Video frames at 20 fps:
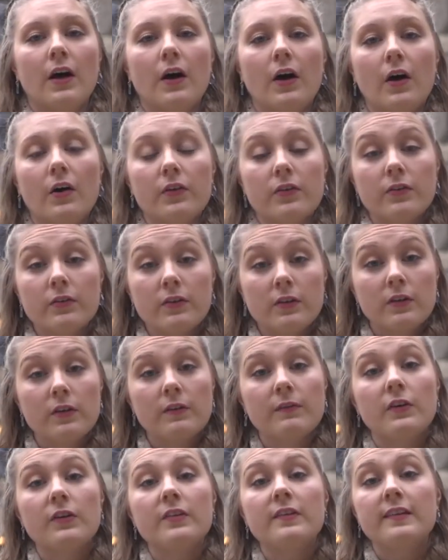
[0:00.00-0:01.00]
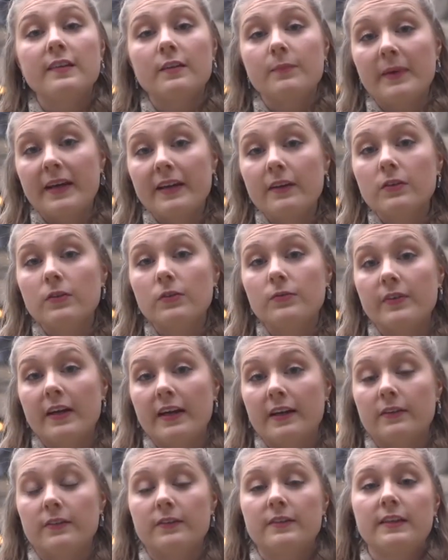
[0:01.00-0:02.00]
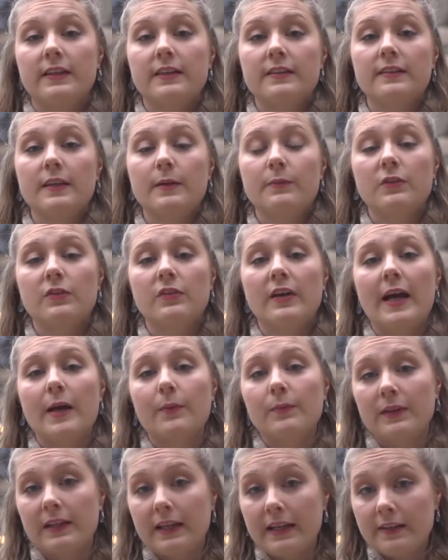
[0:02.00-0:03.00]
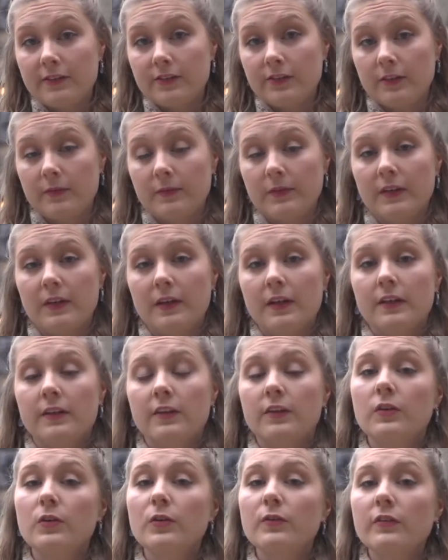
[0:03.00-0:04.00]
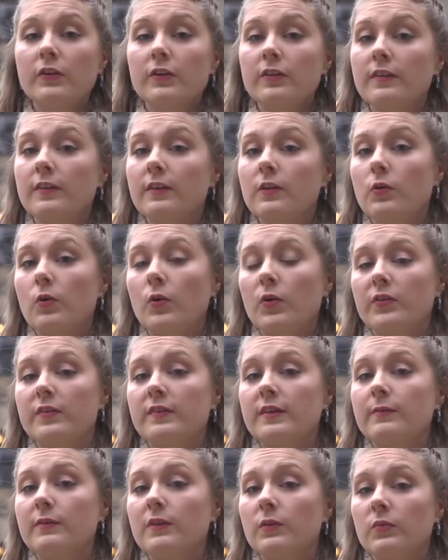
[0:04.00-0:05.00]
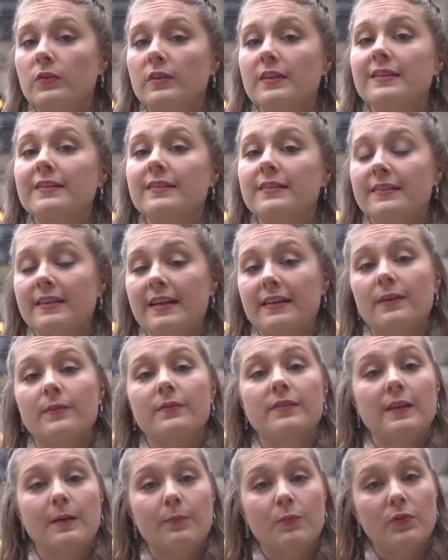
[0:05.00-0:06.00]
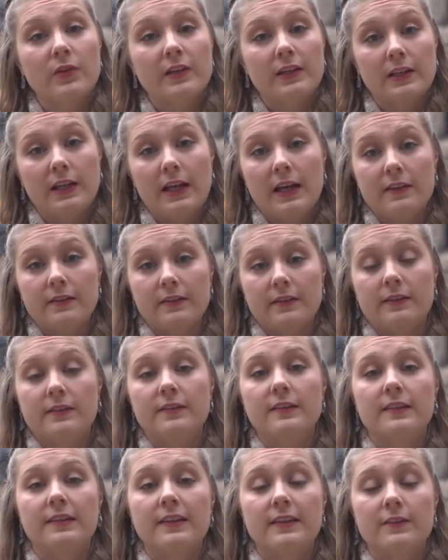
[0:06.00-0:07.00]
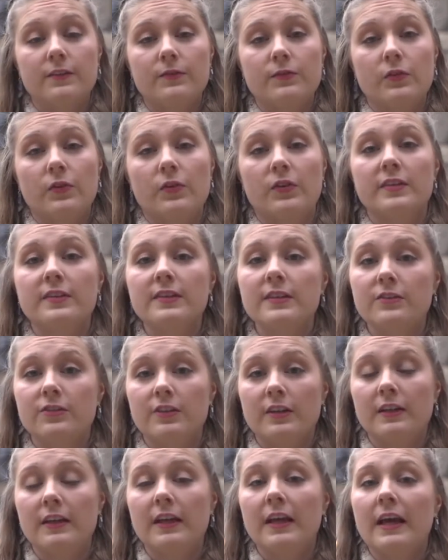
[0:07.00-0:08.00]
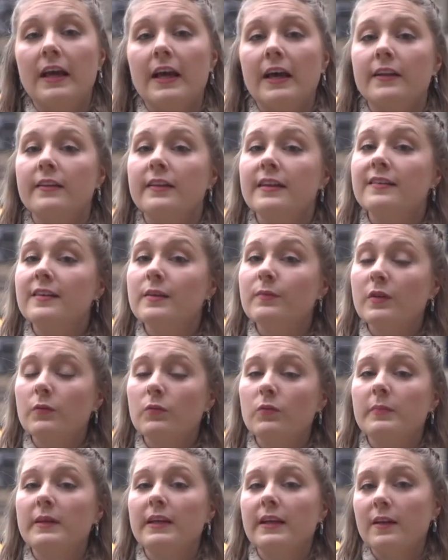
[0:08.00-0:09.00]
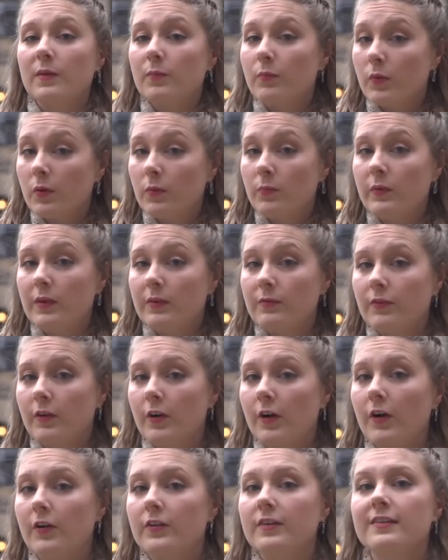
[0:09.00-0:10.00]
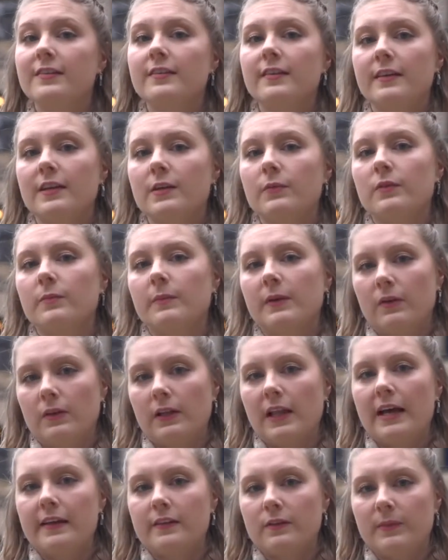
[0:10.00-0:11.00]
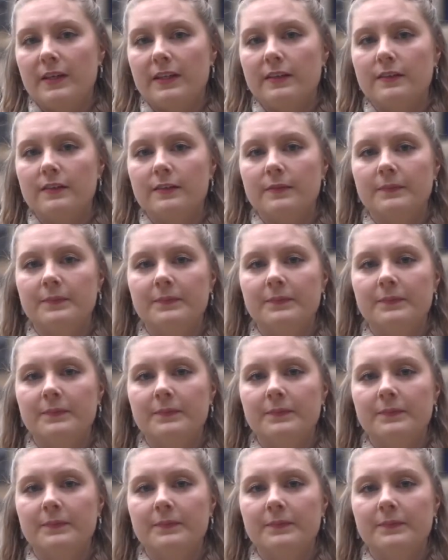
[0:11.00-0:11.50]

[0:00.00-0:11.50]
Although the university's medical faculty accepted her application, the university court deemed it would need to set up separate classes to cater for her teaching, and they deemed it would be inappropriate for her to study with male classmates.